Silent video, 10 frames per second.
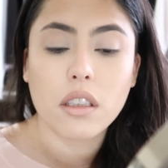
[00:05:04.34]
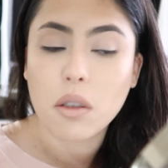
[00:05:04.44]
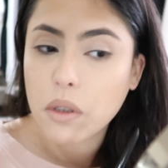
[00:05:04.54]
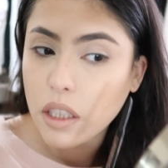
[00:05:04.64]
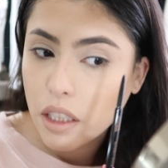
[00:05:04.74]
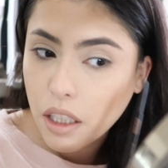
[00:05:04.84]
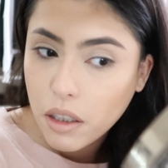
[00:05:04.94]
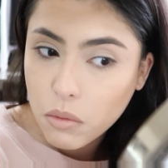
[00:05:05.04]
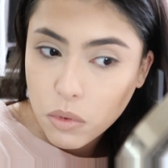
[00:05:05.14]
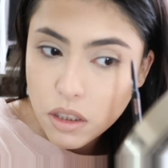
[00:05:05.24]
then go in
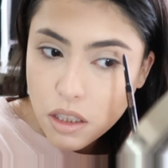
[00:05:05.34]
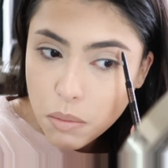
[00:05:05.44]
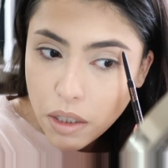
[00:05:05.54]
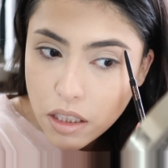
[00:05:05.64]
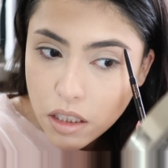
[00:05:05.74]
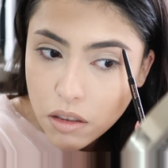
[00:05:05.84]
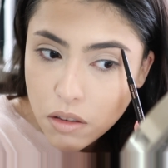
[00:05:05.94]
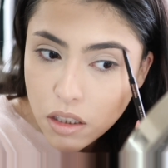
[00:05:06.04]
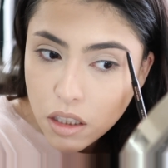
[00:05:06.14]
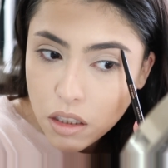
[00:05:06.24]
again with the spots that you
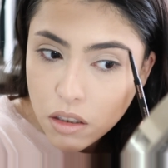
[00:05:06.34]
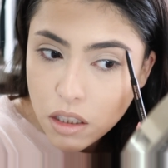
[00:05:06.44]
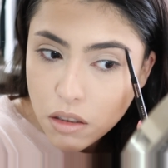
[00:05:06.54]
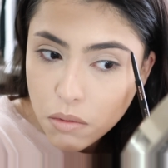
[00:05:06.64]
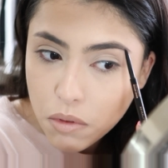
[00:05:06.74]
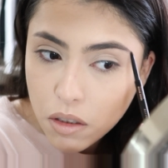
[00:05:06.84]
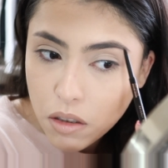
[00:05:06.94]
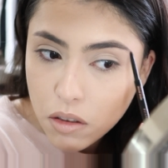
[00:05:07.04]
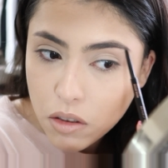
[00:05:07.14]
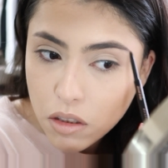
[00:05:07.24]
see that you need to
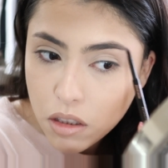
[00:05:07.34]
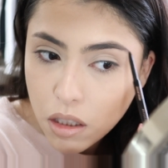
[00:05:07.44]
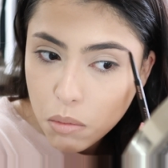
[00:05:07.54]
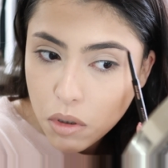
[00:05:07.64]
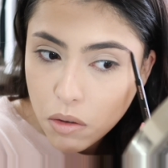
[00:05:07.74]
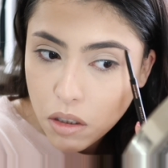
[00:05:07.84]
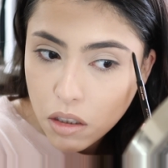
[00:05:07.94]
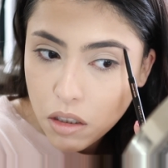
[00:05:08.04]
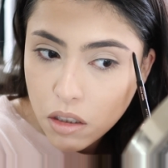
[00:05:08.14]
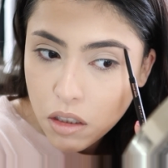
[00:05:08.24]
fill and just keep going.